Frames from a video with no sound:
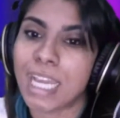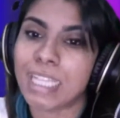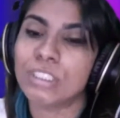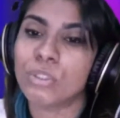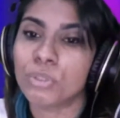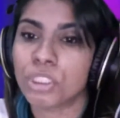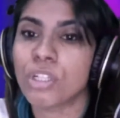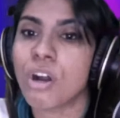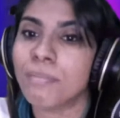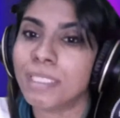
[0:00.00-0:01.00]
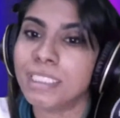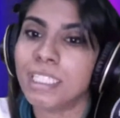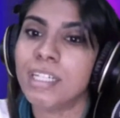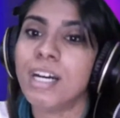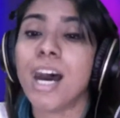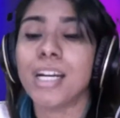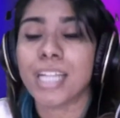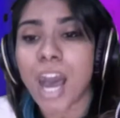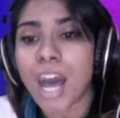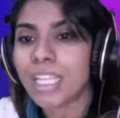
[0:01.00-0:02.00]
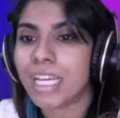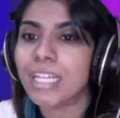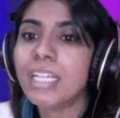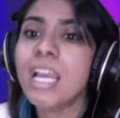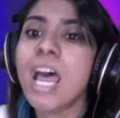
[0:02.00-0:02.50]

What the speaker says: and social commenter Akala,